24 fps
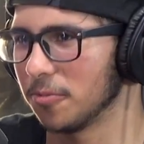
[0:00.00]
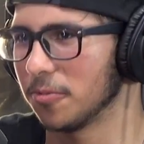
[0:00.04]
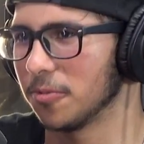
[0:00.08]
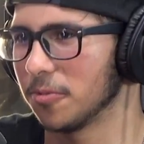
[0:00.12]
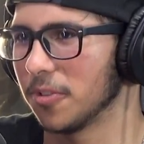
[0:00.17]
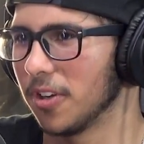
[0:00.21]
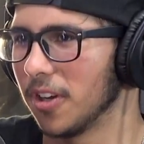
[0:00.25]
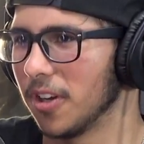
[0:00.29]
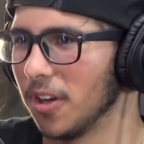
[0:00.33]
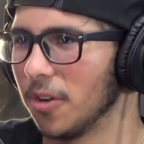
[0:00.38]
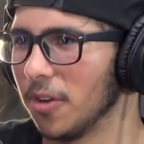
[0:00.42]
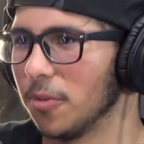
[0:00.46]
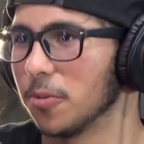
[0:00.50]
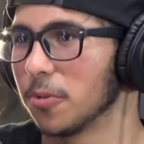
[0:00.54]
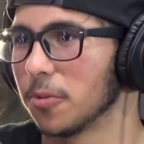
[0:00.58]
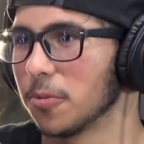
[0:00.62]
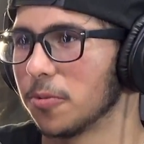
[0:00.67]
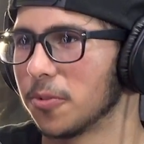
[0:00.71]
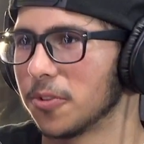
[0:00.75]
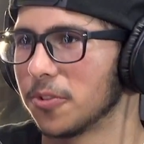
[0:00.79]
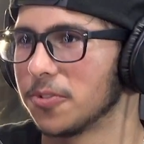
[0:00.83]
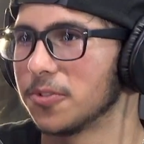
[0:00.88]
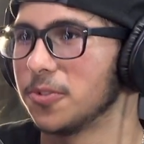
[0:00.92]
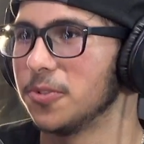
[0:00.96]
World
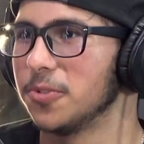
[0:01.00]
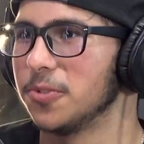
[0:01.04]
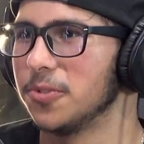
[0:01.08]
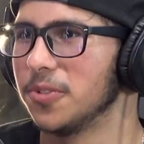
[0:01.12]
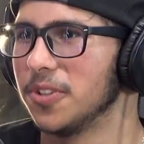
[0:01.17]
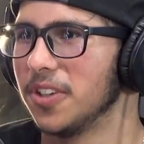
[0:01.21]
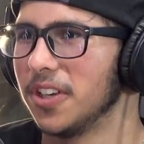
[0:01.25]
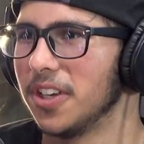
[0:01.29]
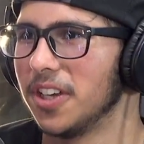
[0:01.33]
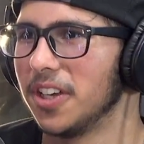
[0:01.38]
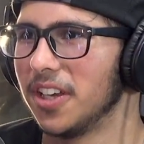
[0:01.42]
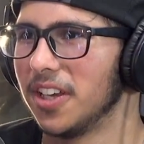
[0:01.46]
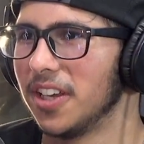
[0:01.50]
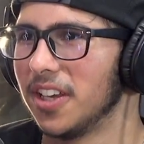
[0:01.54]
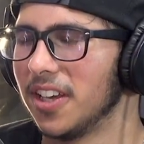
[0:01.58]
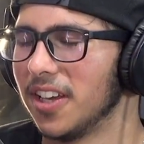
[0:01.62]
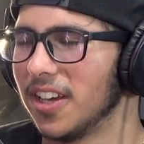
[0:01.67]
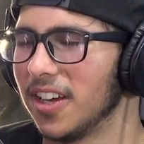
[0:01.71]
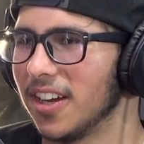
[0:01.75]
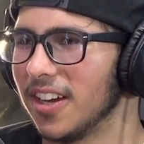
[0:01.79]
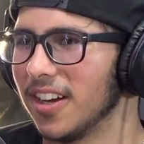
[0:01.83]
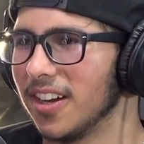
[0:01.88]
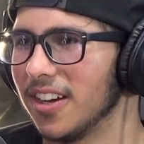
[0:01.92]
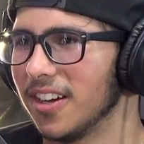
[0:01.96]
War II,
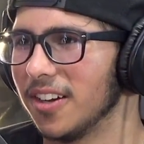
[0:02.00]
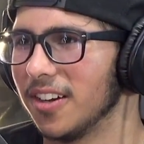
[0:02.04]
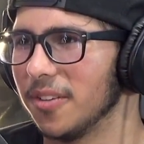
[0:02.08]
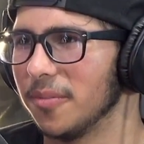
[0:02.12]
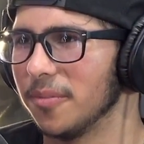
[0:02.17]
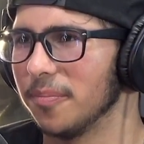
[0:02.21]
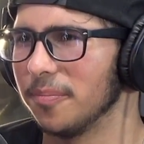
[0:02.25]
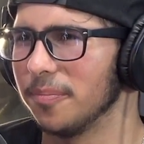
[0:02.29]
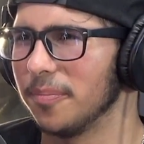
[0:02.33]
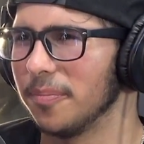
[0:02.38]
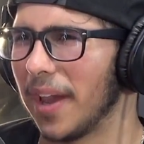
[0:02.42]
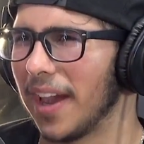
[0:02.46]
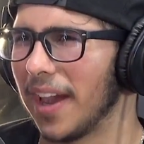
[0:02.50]
back